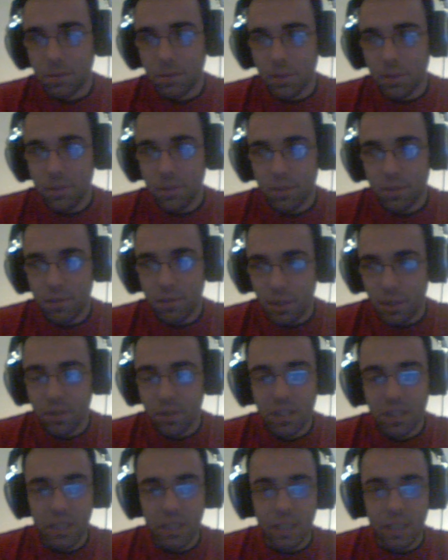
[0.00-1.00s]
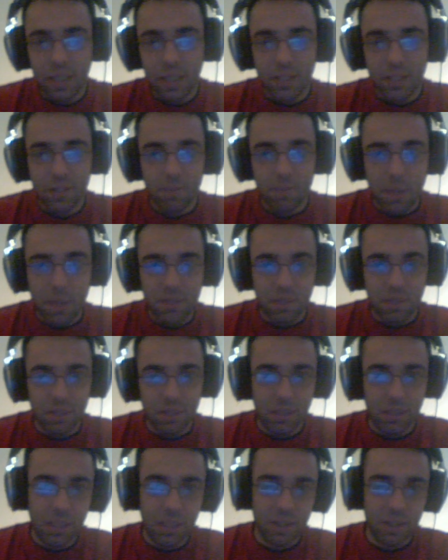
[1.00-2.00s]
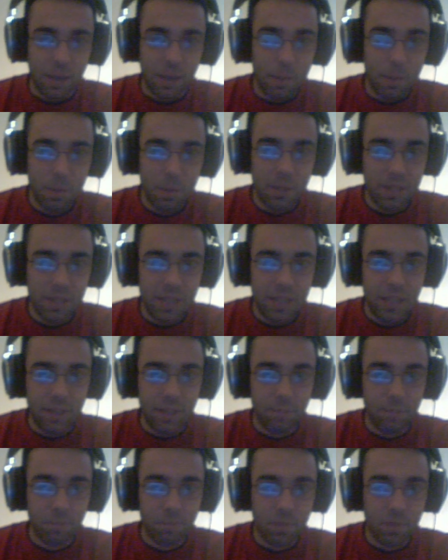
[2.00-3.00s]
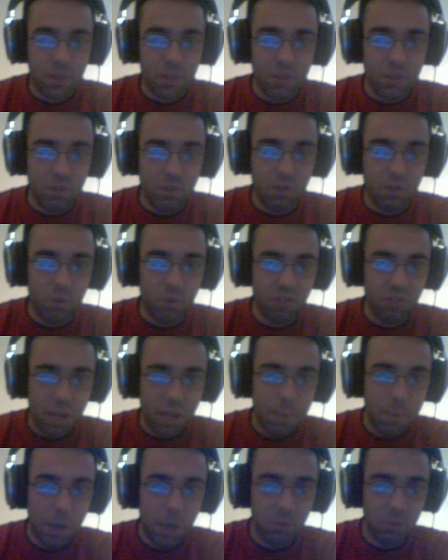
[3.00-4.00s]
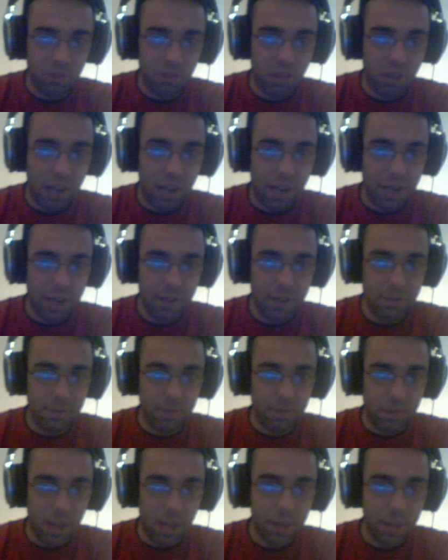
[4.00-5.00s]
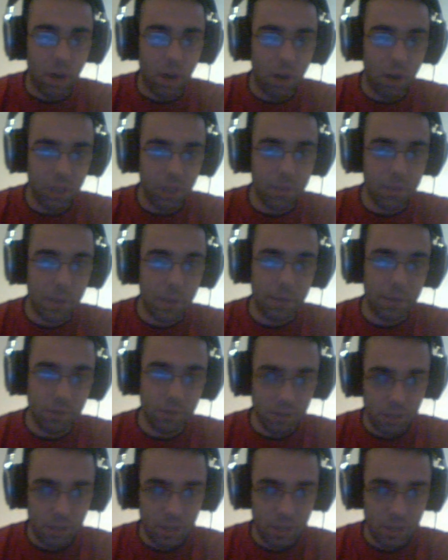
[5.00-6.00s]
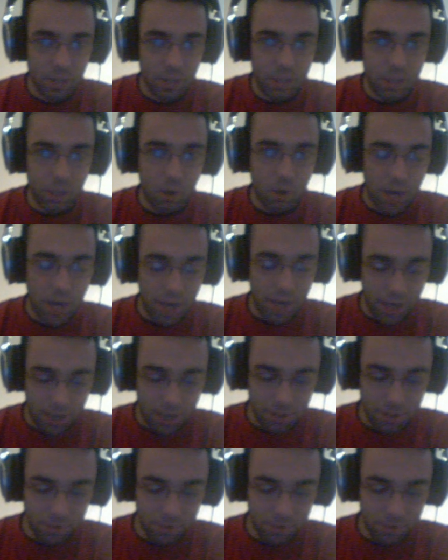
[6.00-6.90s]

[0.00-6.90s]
critical thinking is basically the ability to step outside an argument, and